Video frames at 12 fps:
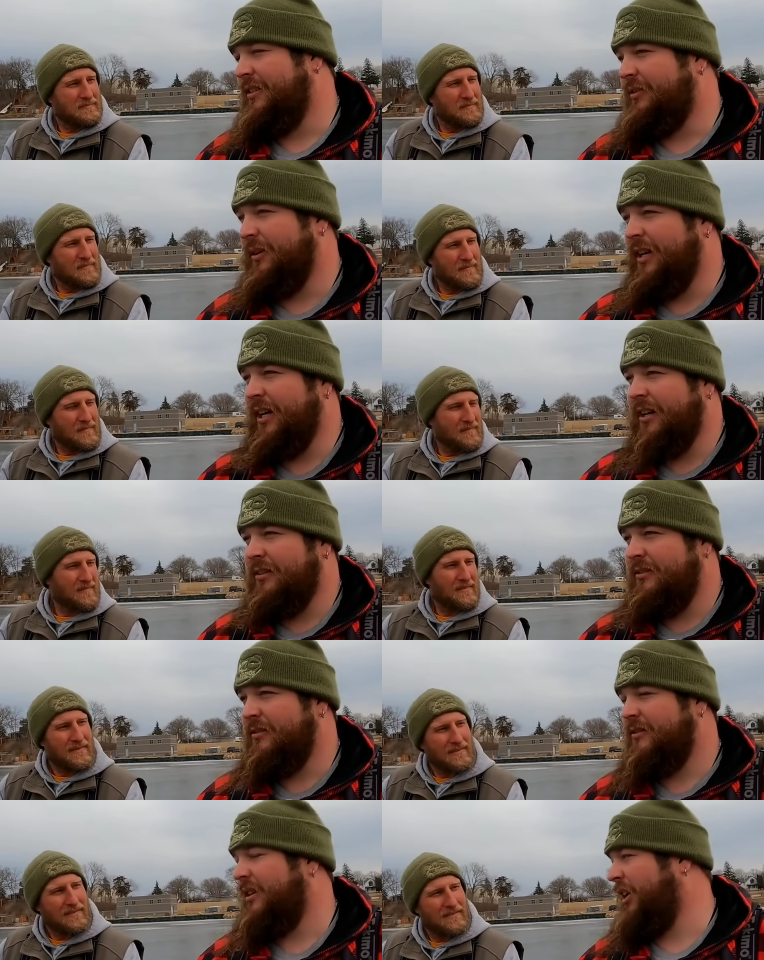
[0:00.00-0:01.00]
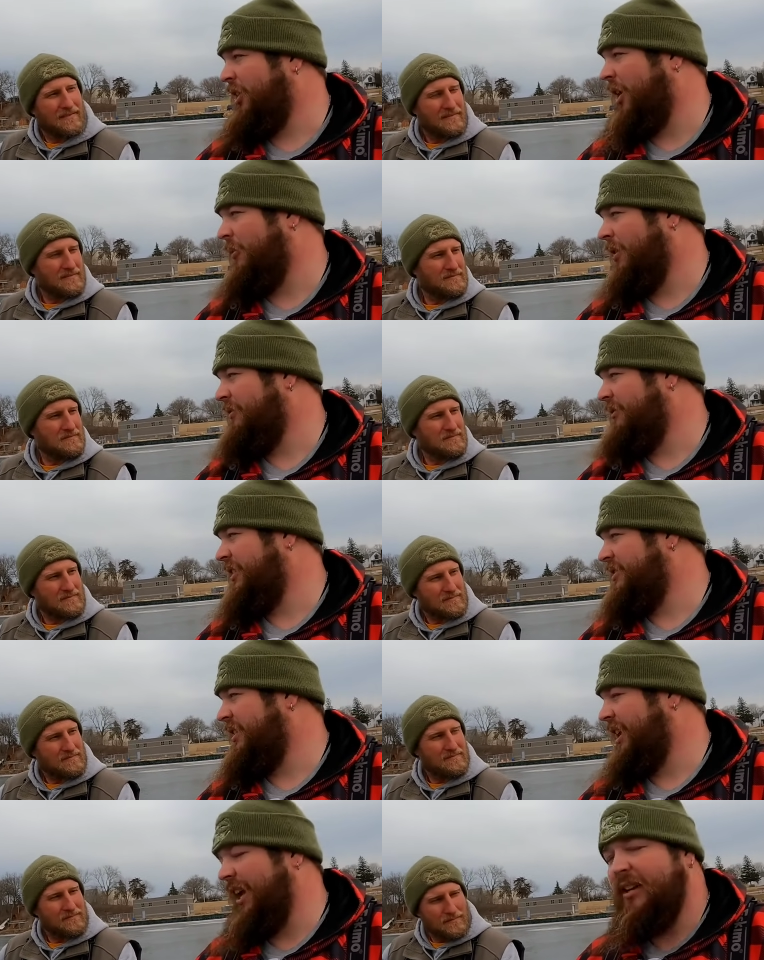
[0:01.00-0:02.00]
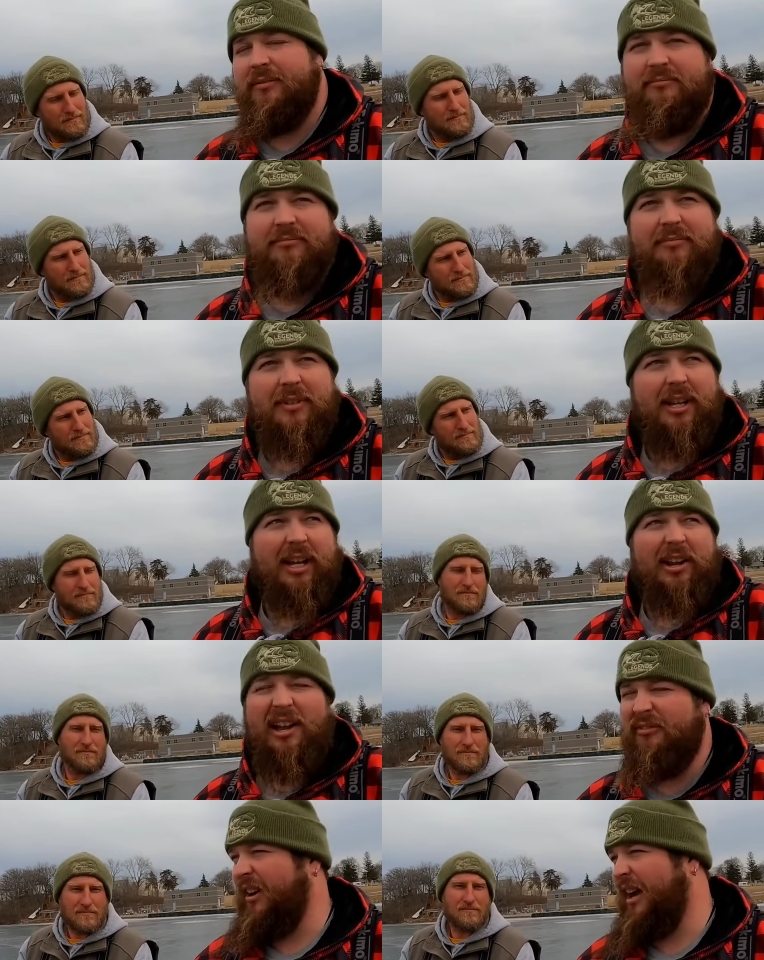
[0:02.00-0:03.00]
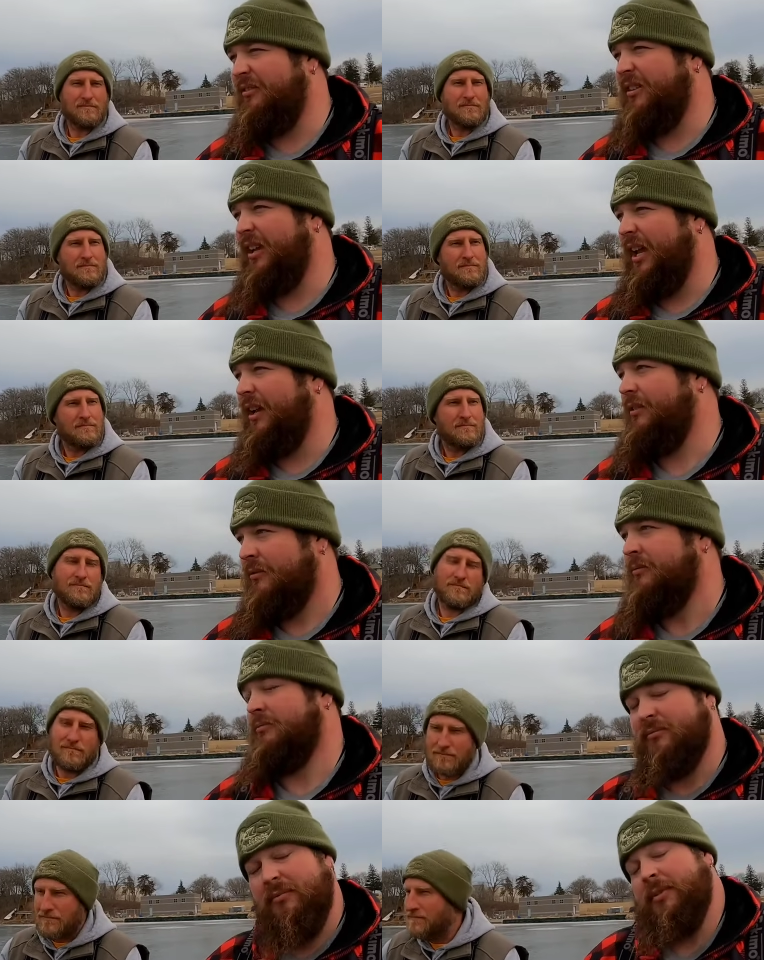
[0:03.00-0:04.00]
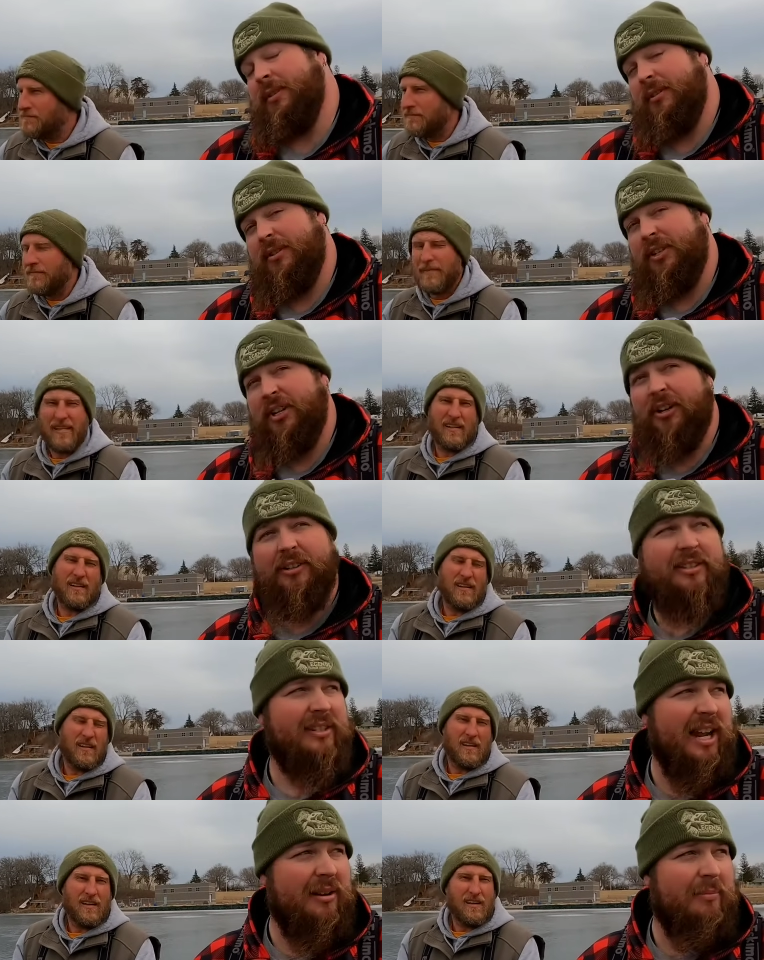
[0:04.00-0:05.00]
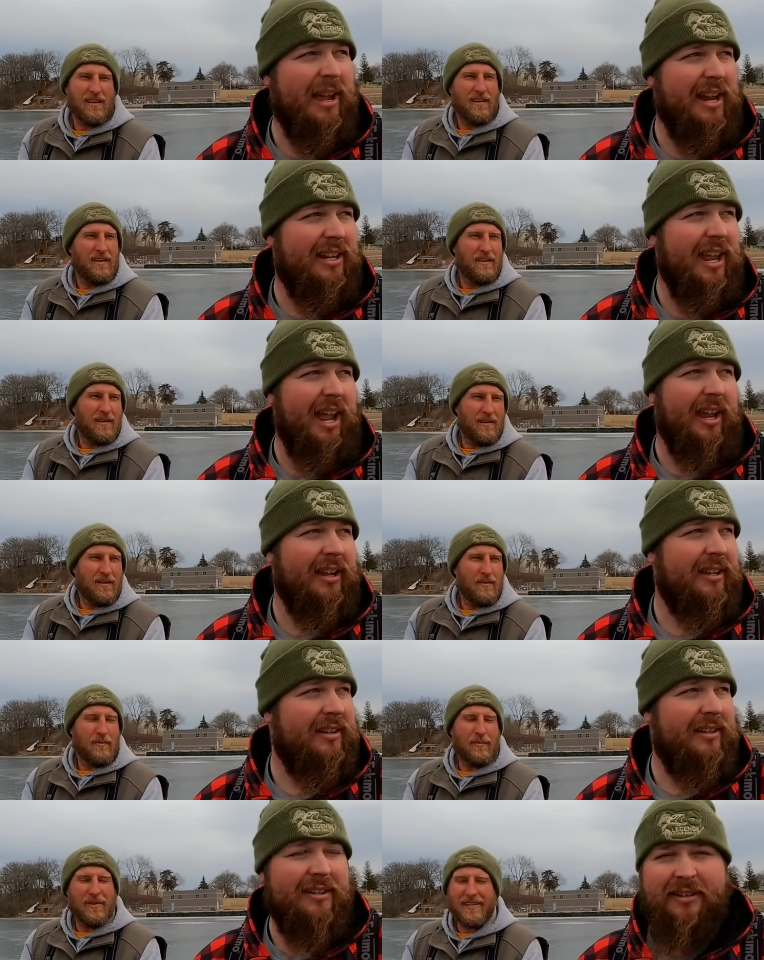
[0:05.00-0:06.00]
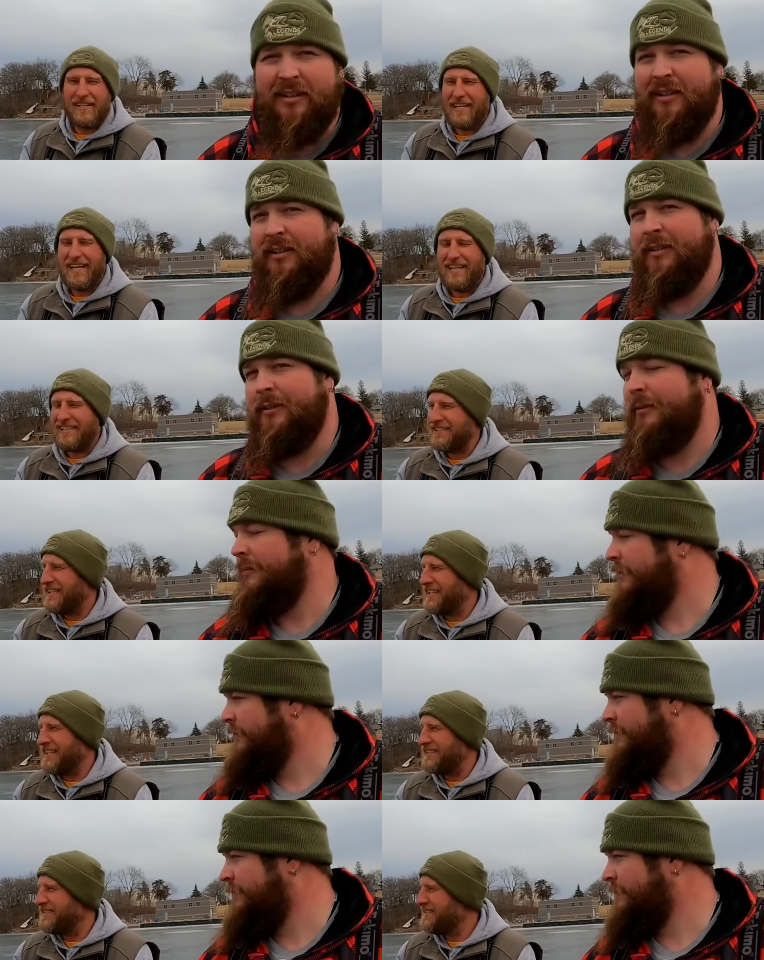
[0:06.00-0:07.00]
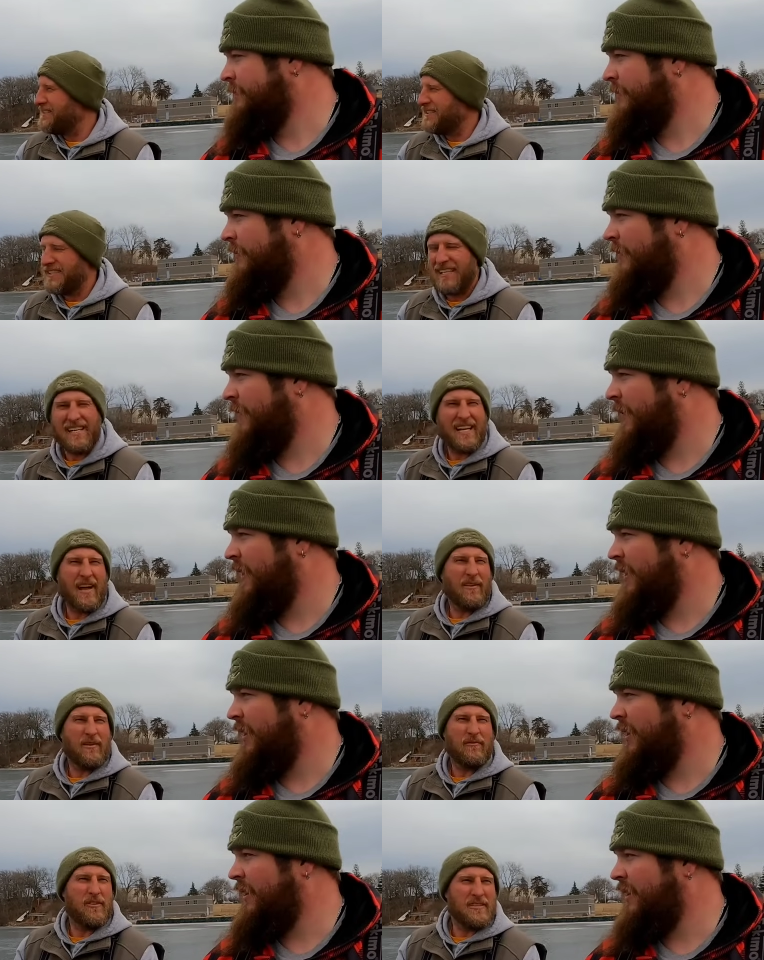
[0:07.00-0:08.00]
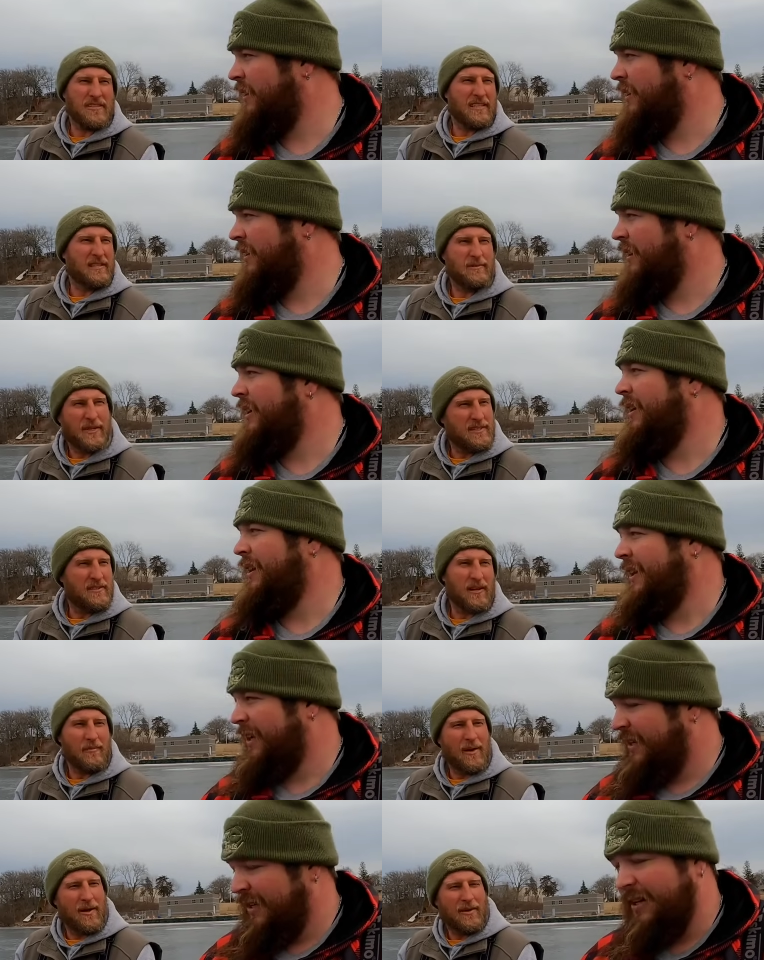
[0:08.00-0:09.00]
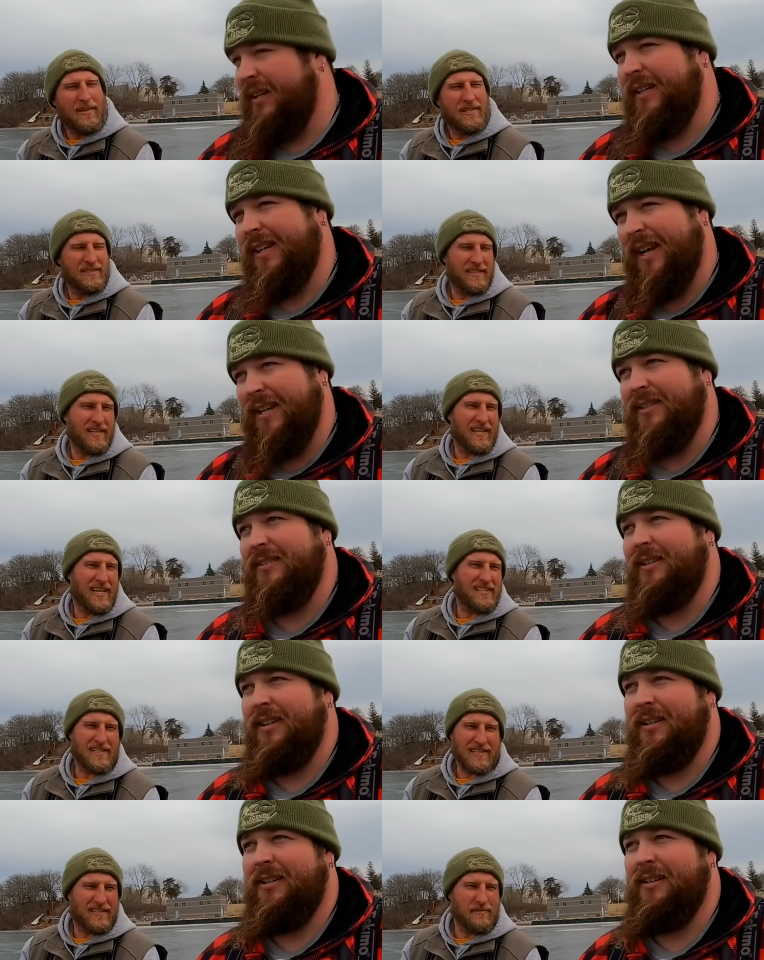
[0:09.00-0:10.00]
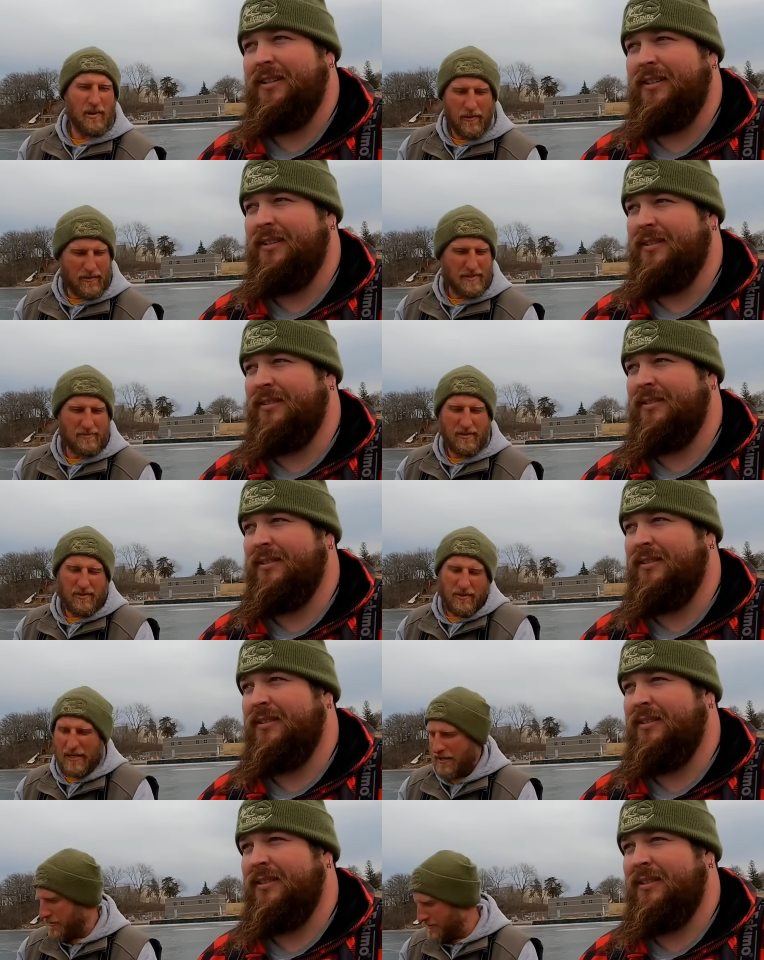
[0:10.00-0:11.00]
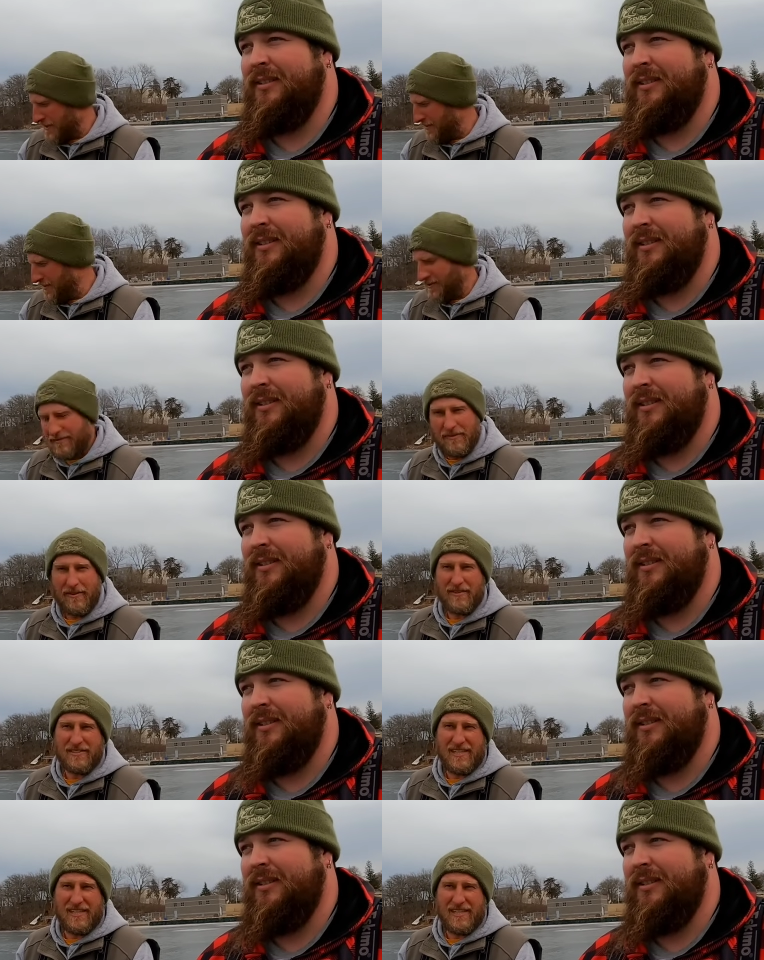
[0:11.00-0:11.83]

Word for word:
Speaker 1: well, I caught one fish today, I caught five today. You know, it's not a bad day. One
Speaker 2: thing I can say is, is just getting out and fishing is what it's all about. It doesn't. Yes. The catching is a bonus, but who cares? I mean, as far as